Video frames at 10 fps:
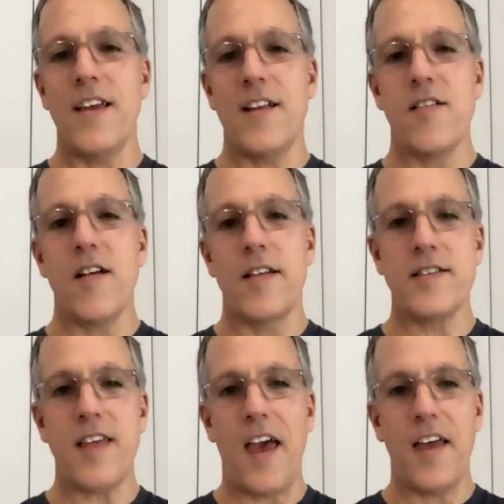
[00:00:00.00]
I'll
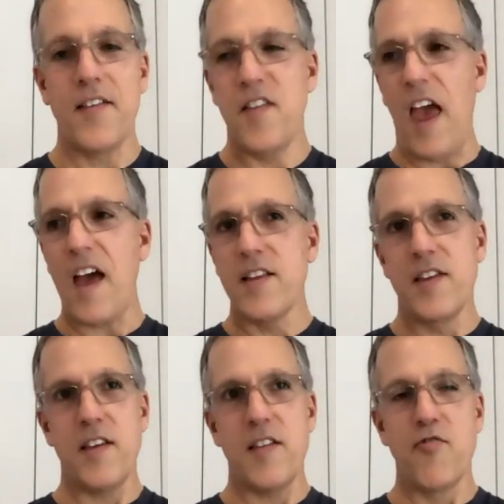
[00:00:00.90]
just add
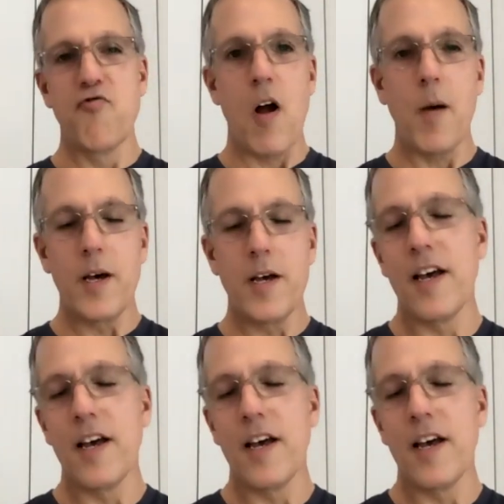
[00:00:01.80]
to the drama.